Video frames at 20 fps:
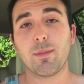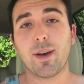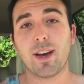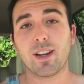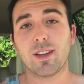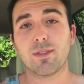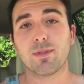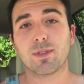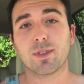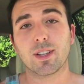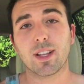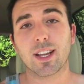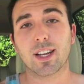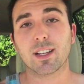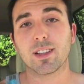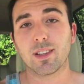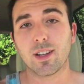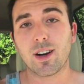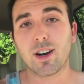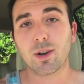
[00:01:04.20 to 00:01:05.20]
about it for like
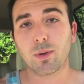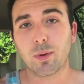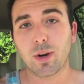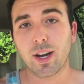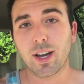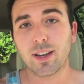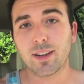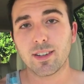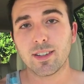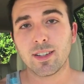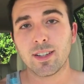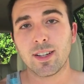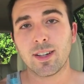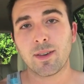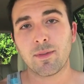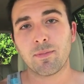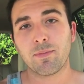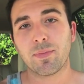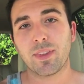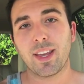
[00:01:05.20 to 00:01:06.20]
a long while.
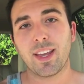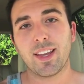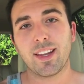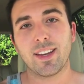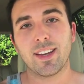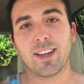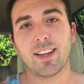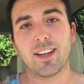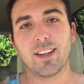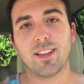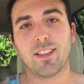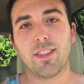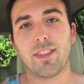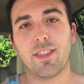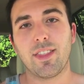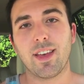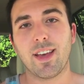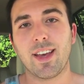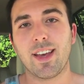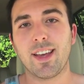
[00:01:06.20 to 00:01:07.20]
And
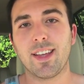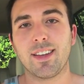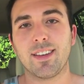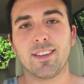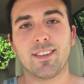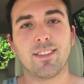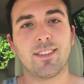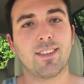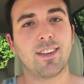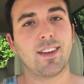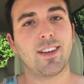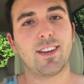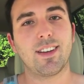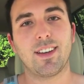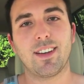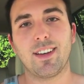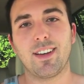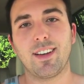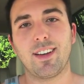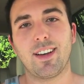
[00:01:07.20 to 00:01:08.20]
then
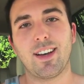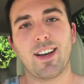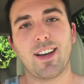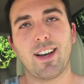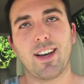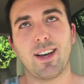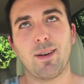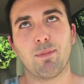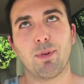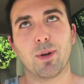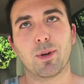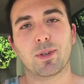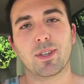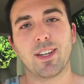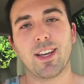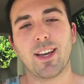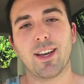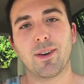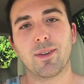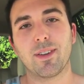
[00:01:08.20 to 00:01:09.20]
I broke
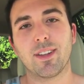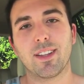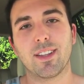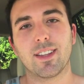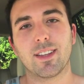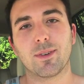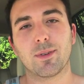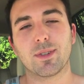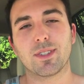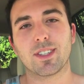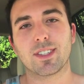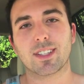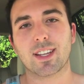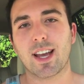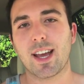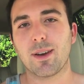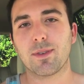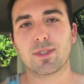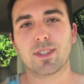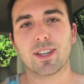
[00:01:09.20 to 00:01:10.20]
down. There was this
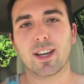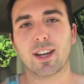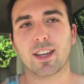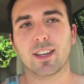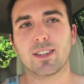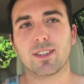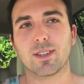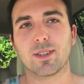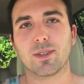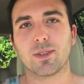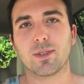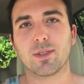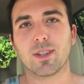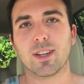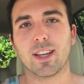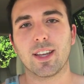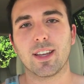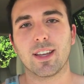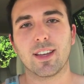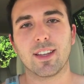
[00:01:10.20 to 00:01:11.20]
guy I was talking to,
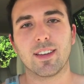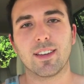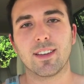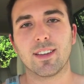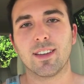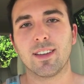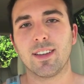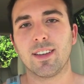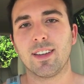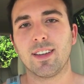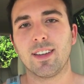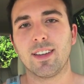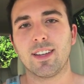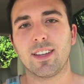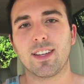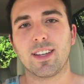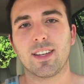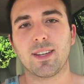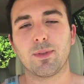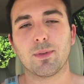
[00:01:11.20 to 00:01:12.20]
and
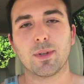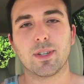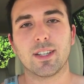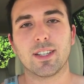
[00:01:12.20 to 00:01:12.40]
he